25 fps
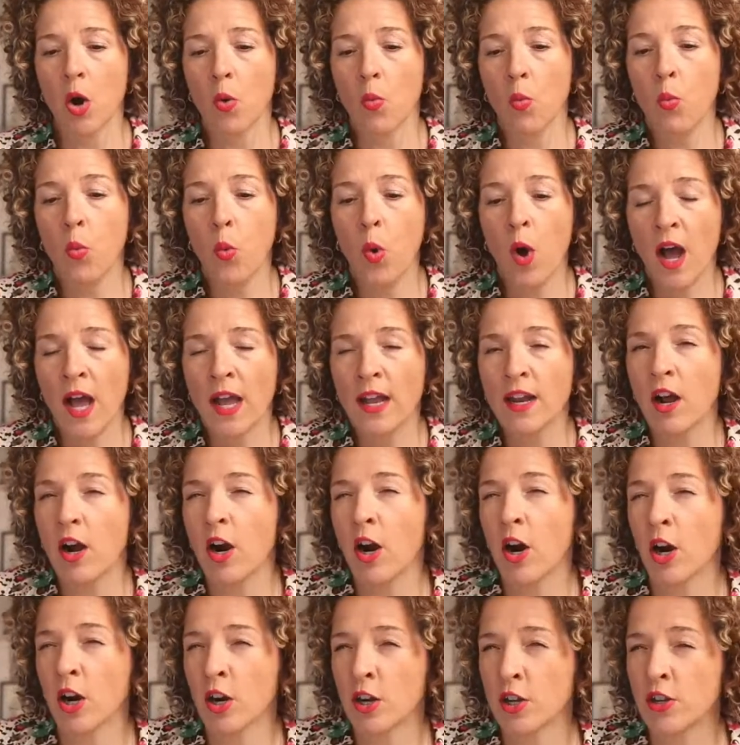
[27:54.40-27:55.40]
what
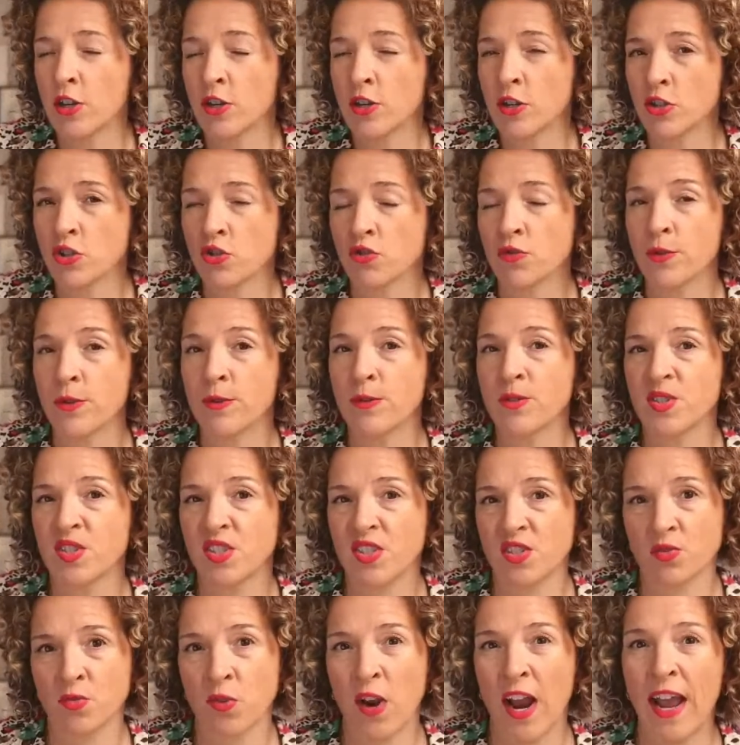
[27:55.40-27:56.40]
are your true
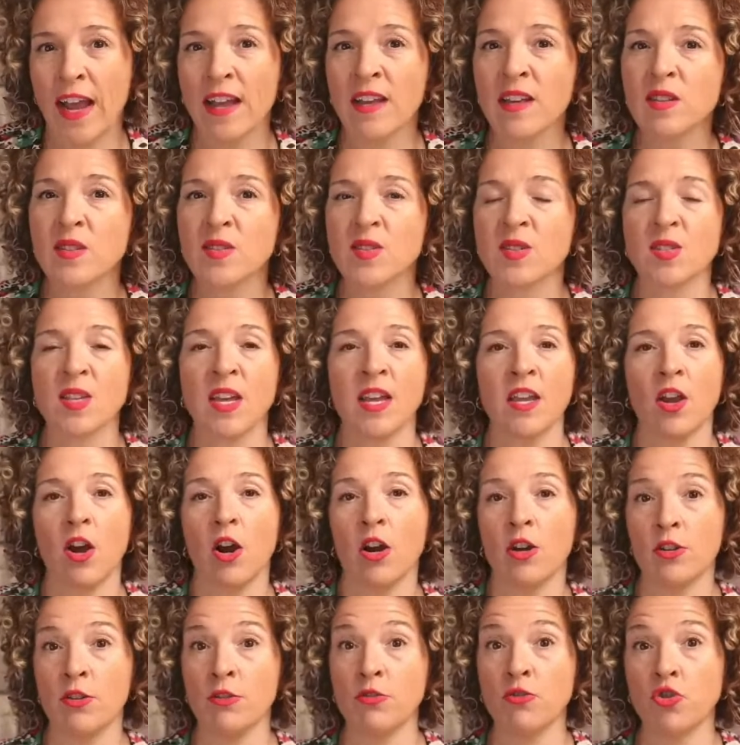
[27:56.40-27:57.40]
strengths like
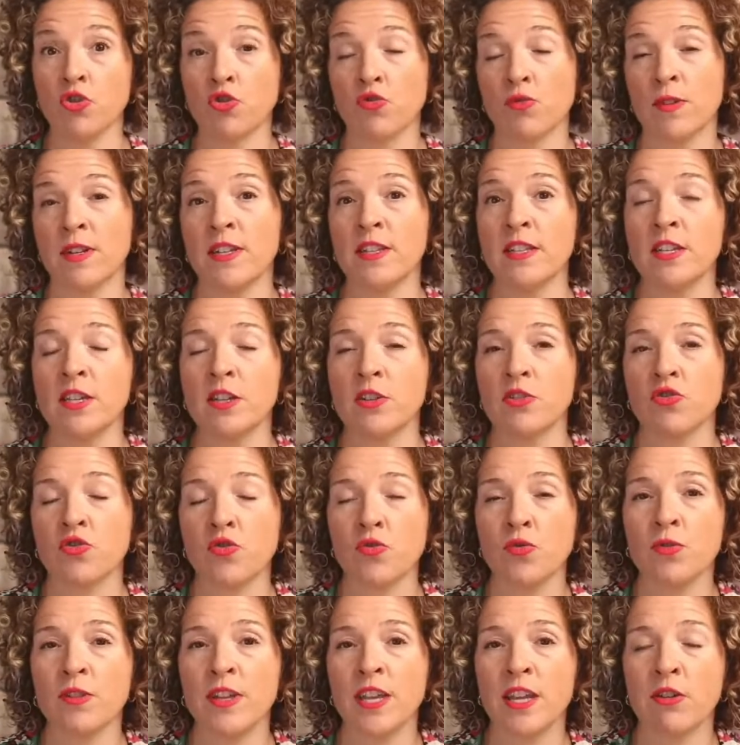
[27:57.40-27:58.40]
are you truly
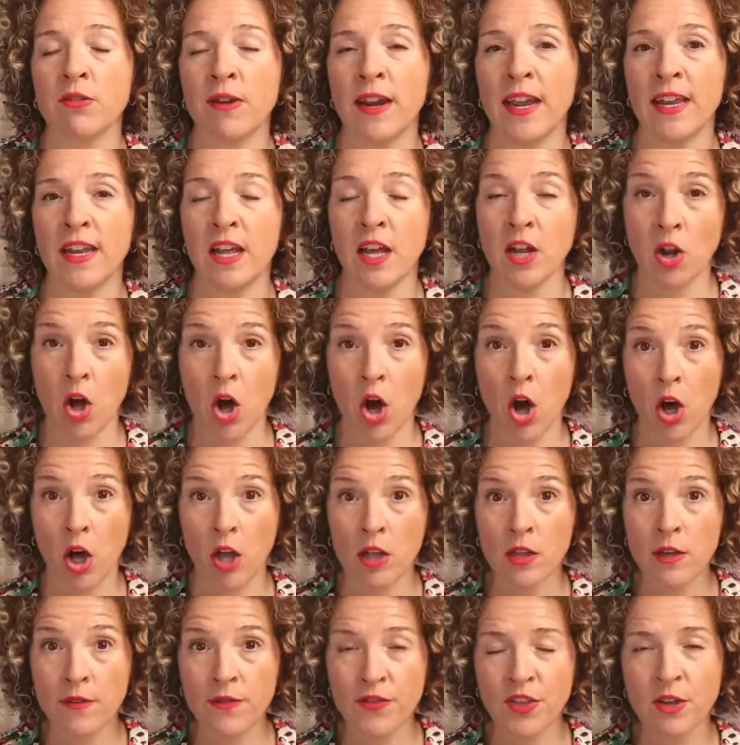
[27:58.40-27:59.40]
truly great at
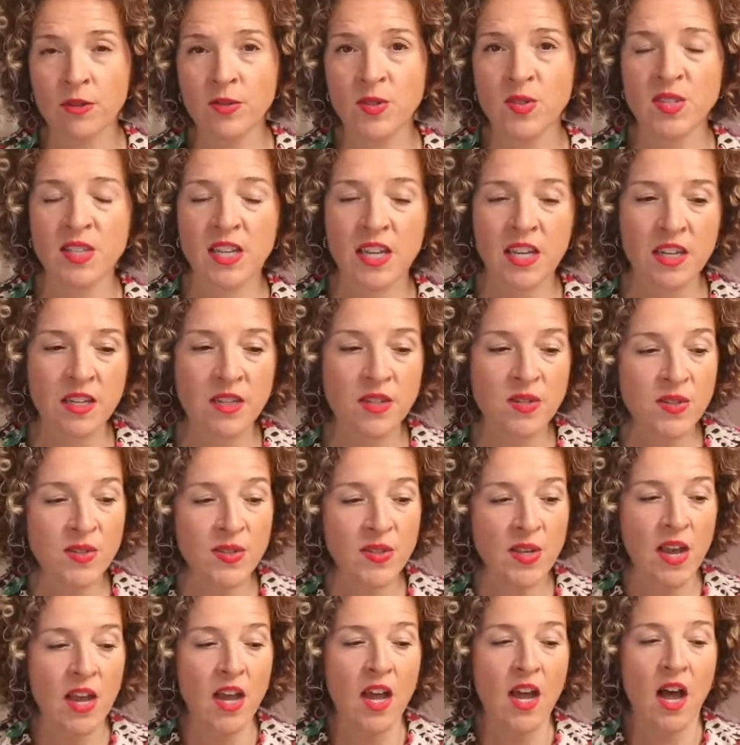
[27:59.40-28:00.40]
all of those
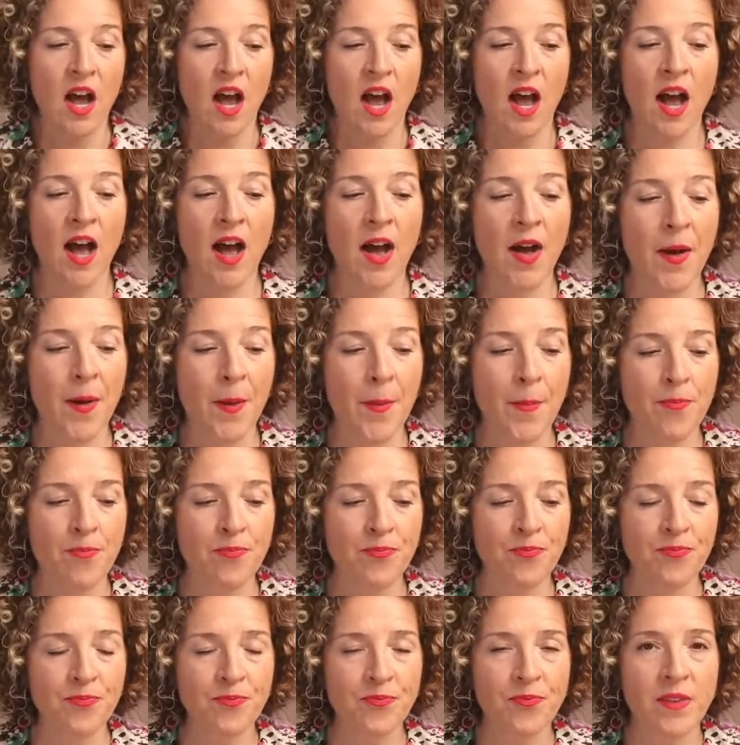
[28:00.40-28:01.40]
things
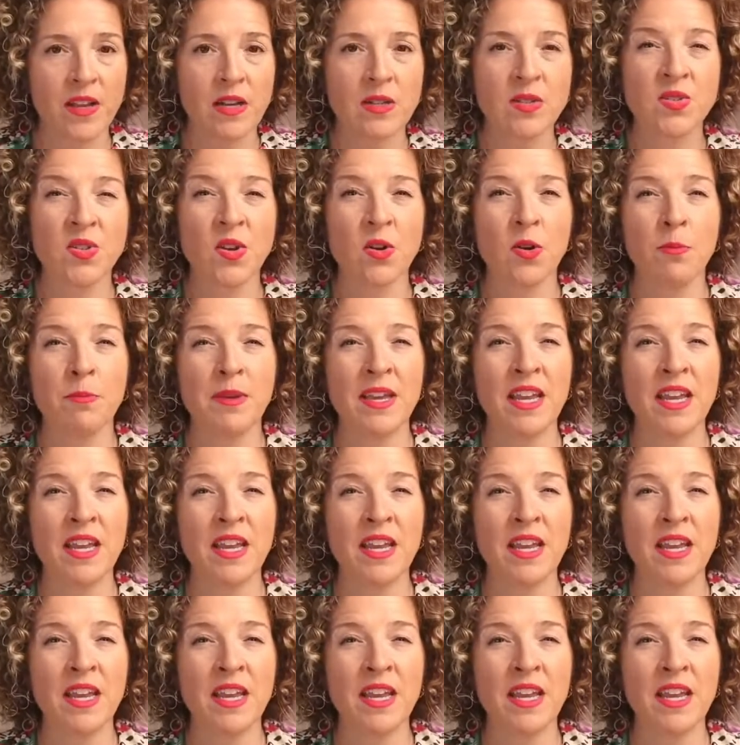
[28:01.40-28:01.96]
um so